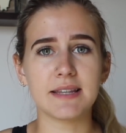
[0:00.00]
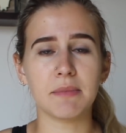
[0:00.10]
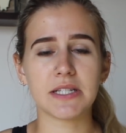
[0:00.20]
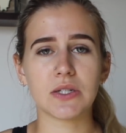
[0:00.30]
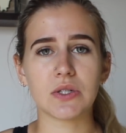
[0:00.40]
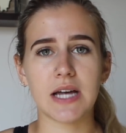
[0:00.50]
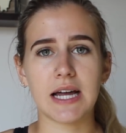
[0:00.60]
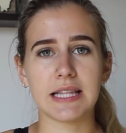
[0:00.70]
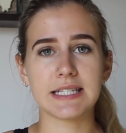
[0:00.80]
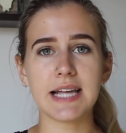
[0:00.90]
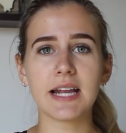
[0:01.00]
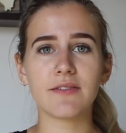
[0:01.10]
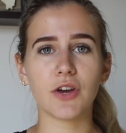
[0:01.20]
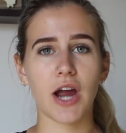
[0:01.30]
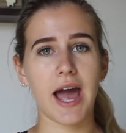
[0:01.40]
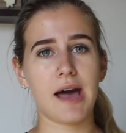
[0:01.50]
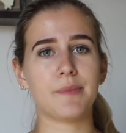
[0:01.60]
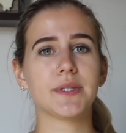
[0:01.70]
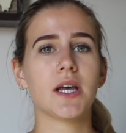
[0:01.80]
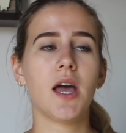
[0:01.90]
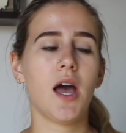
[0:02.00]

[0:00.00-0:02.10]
the muscles on the side of your abs,